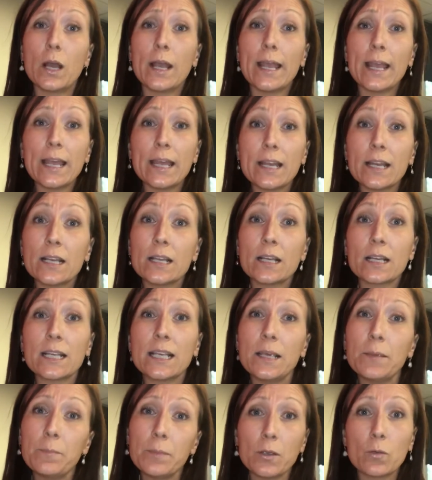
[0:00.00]
in
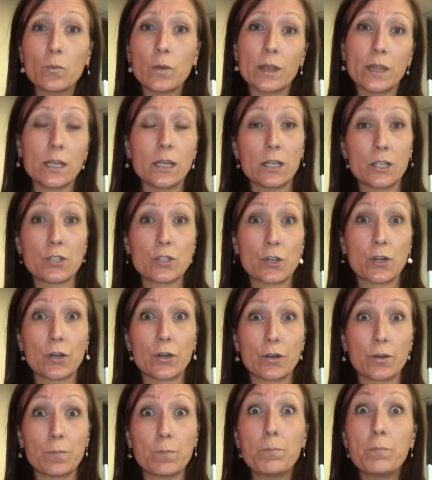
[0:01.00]
keeping within a
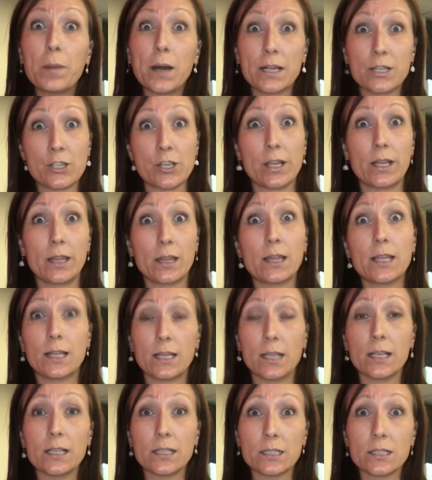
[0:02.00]
certain budget
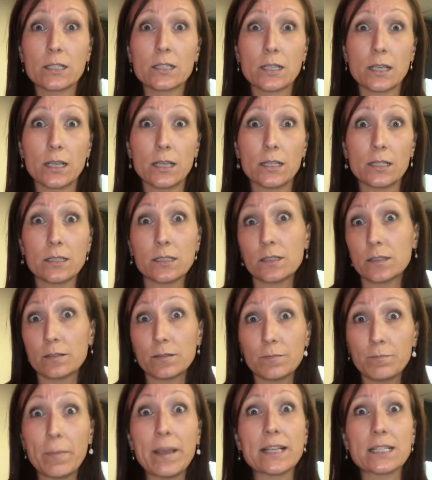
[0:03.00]

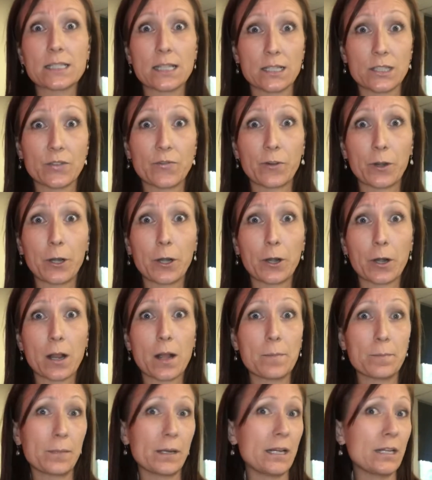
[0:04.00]
that makes sense for your
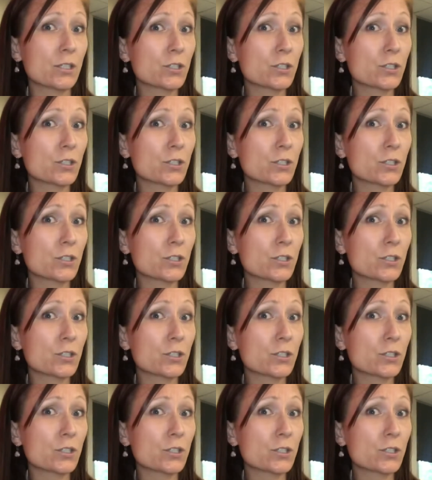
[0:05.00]
company.